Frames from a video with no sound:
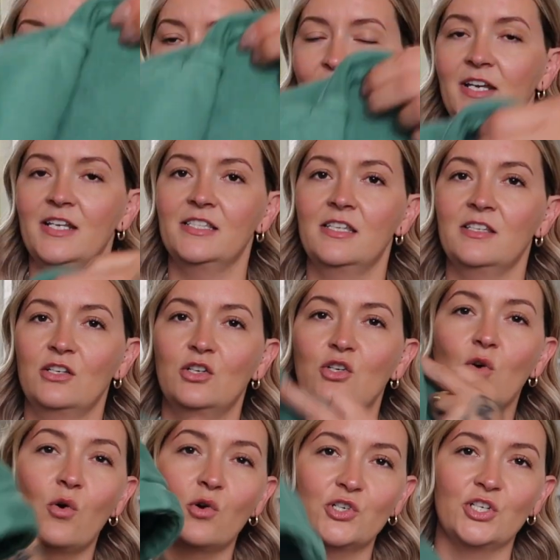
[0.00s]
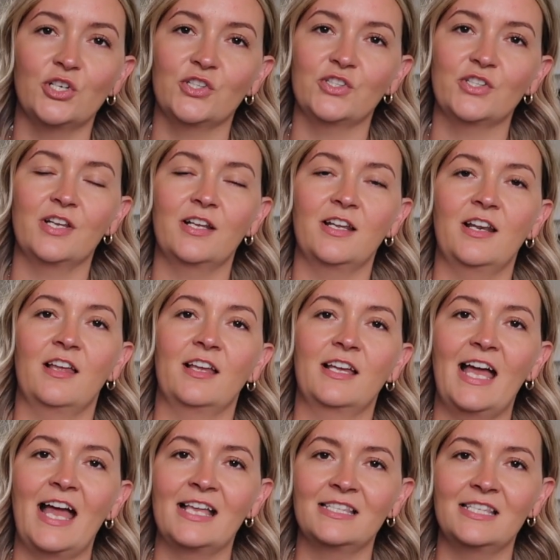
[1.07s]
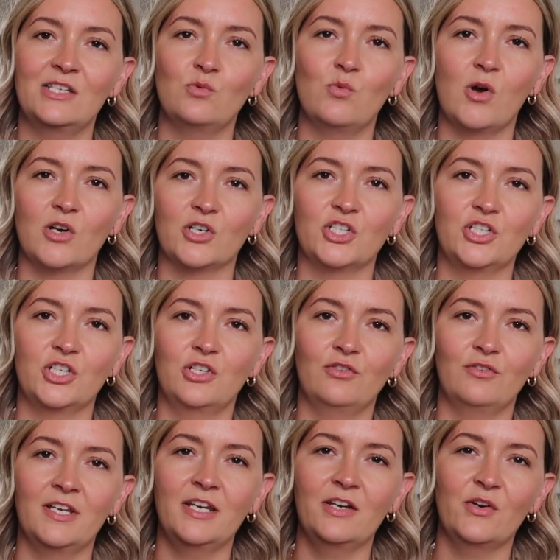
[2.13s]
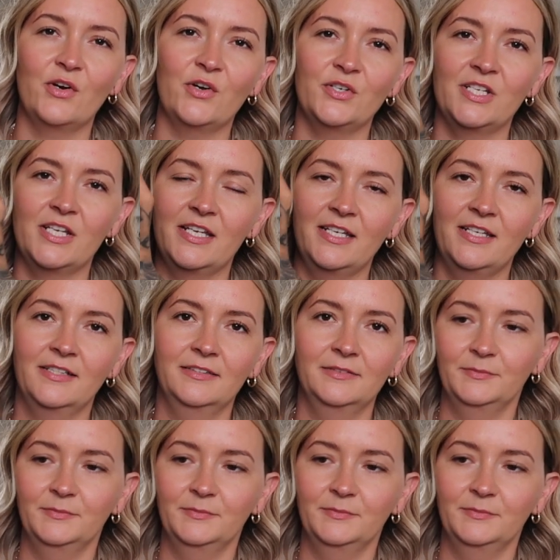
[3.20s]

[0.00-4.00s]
And it's this gorgeous like acid wash green hoodie.